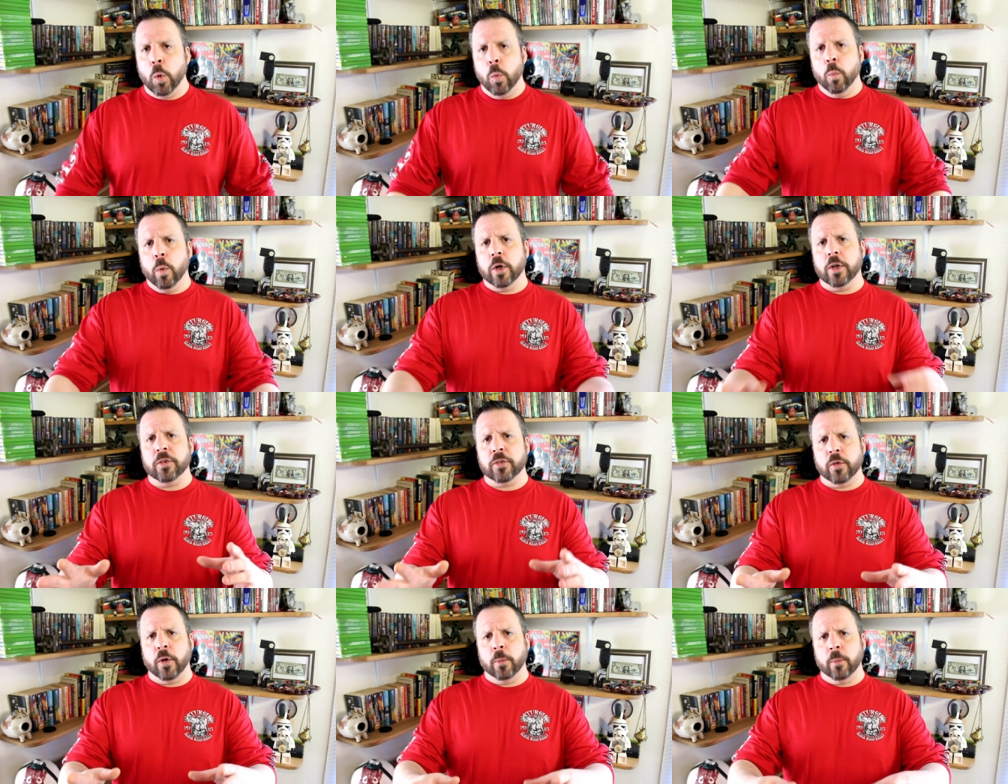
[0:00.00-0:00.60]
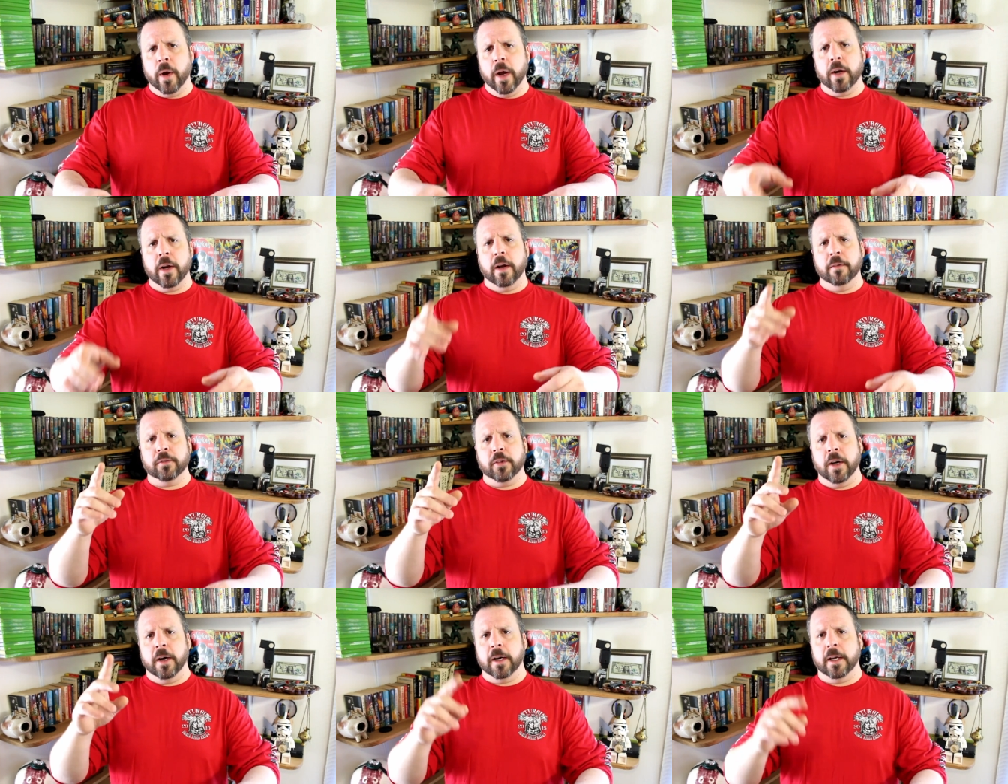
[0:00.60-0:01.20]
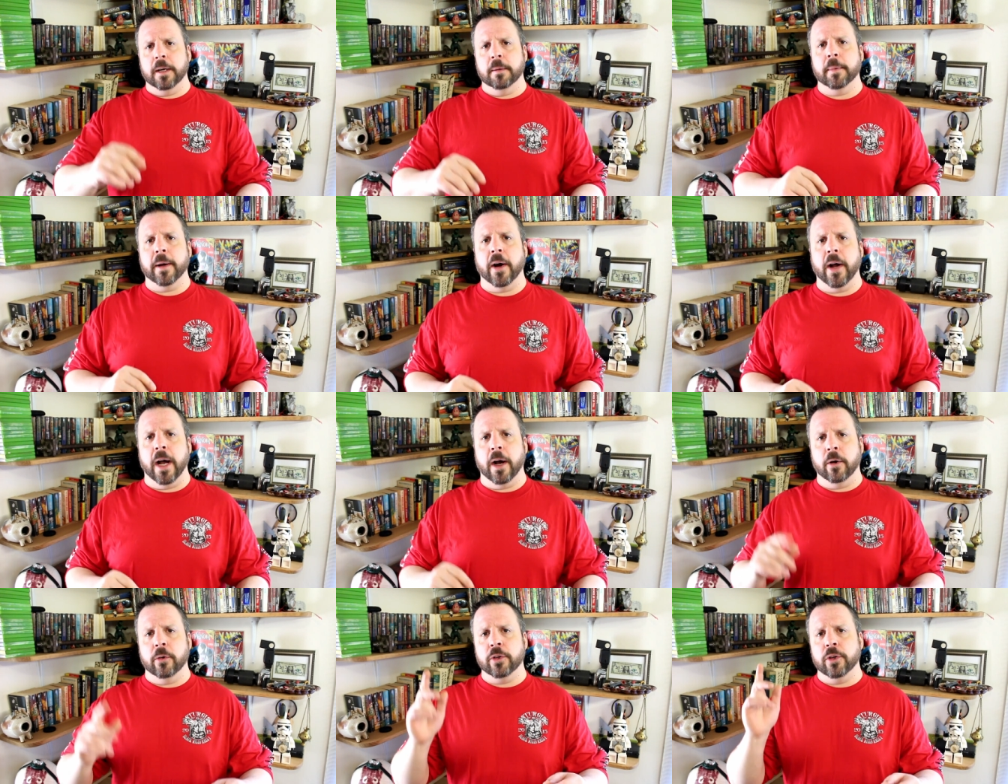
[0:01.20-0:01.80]
We're going to start right off talking
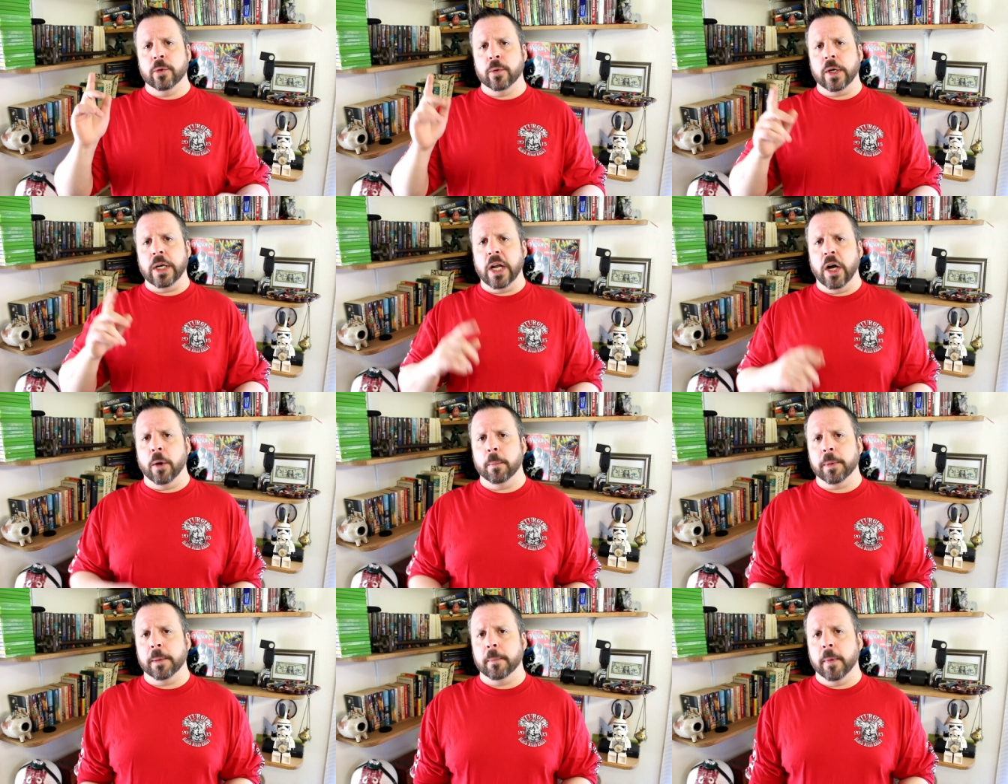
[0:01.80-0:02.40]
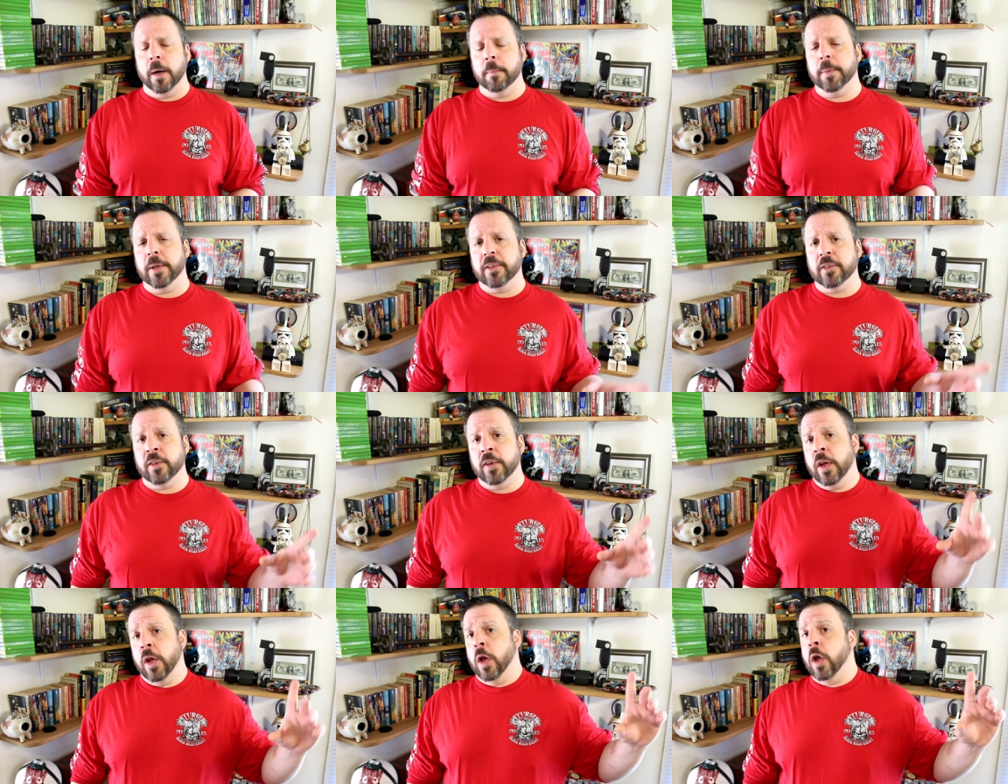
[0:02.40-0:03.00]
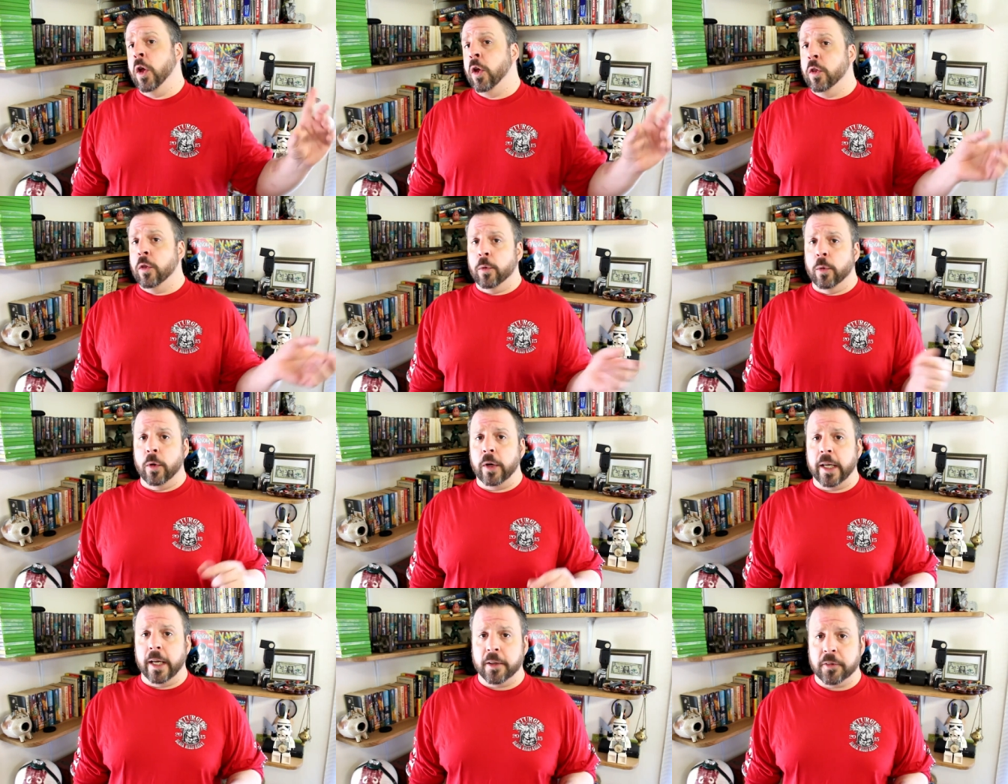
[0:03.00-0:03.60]
about how you can help the Muppets
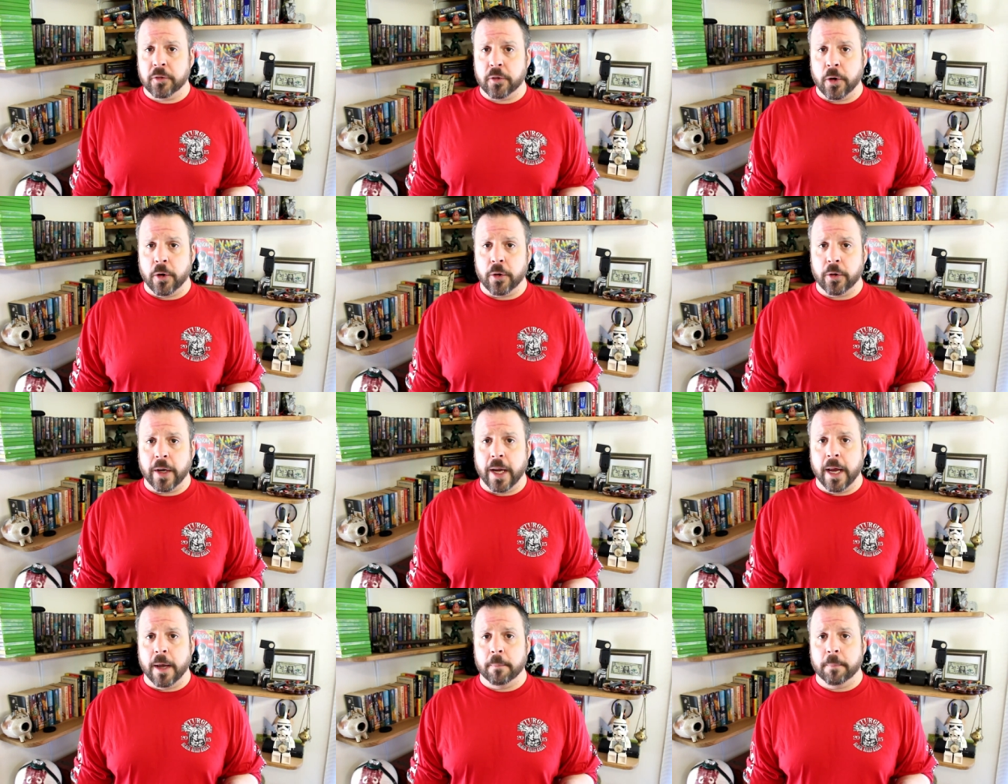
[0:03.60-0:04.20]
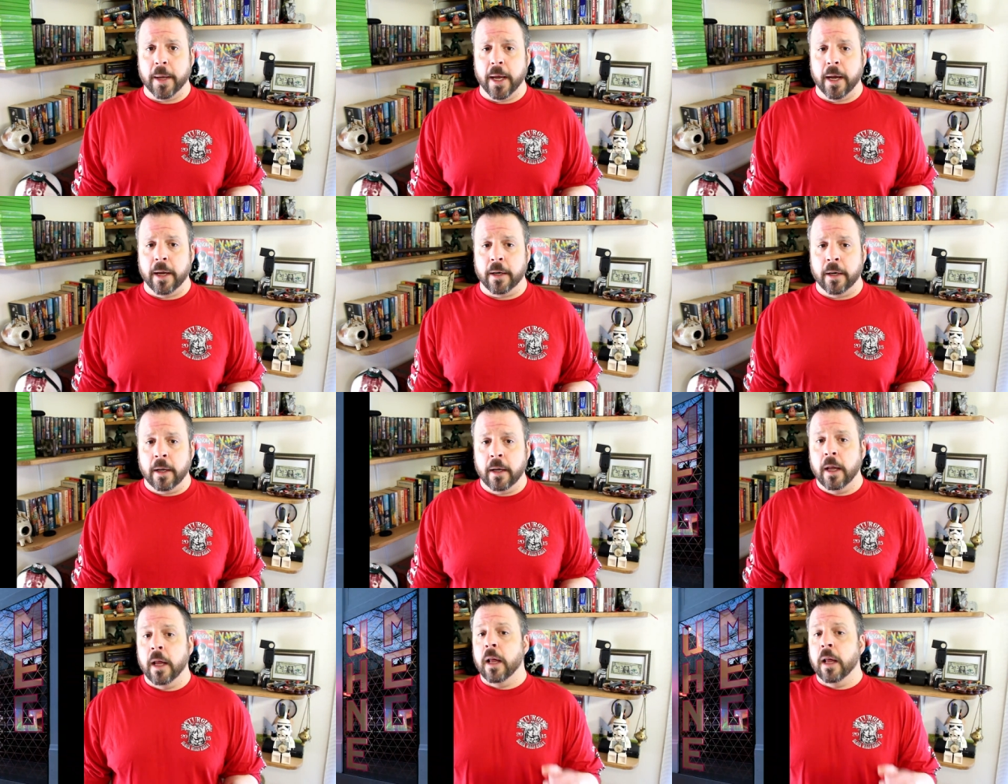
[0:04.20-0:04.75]
through a Kickstarter campaign.